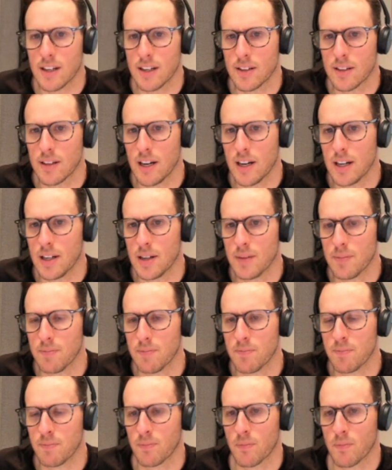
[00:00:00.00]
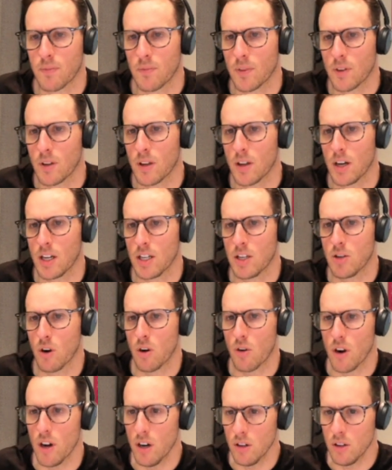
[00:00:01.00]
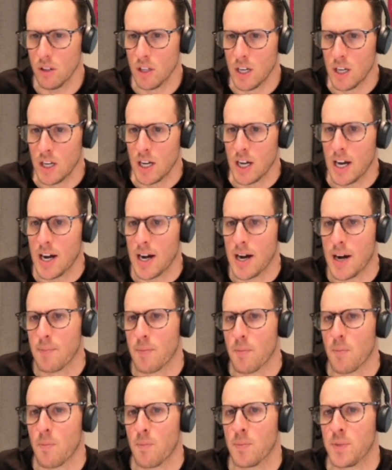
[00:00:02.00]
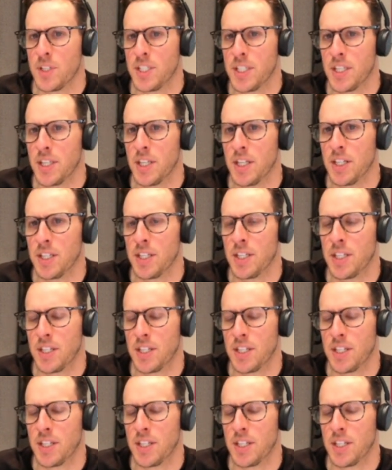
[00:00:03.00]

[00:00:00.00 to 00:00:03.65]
a um, a U R L, um, the,